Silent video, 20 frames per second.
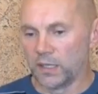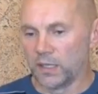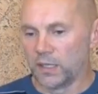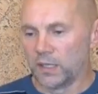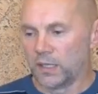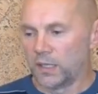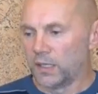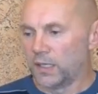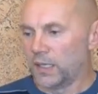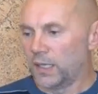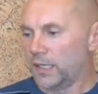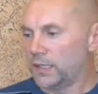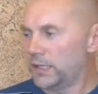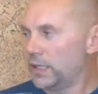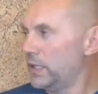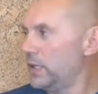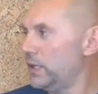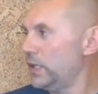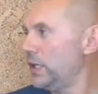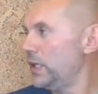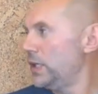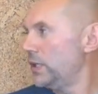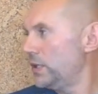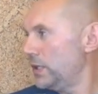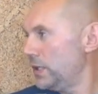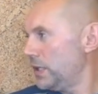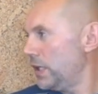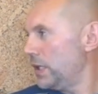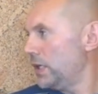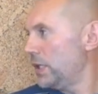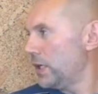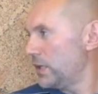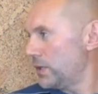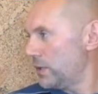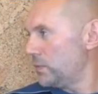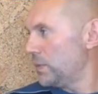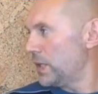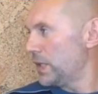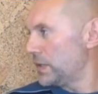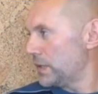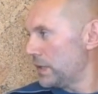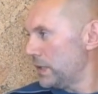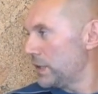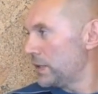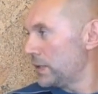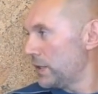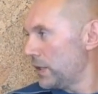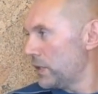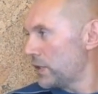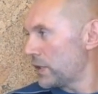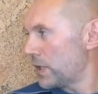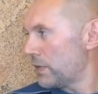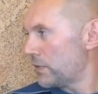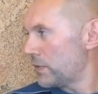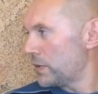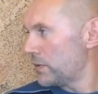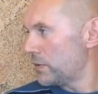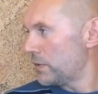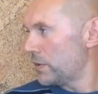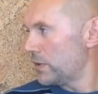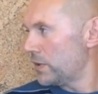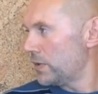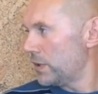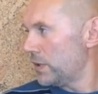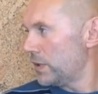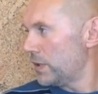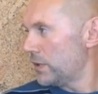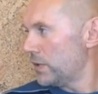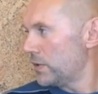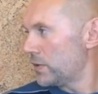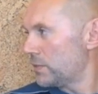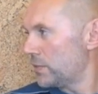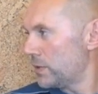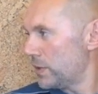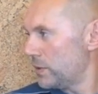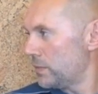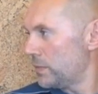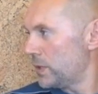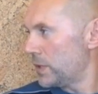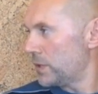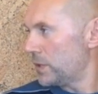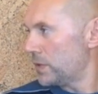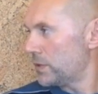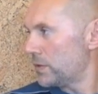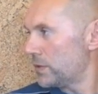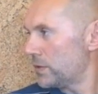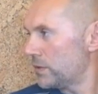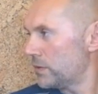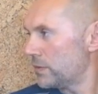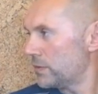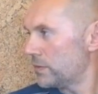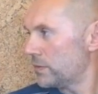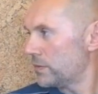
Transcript: But it is not your unity with the train you are in. It's a different thing.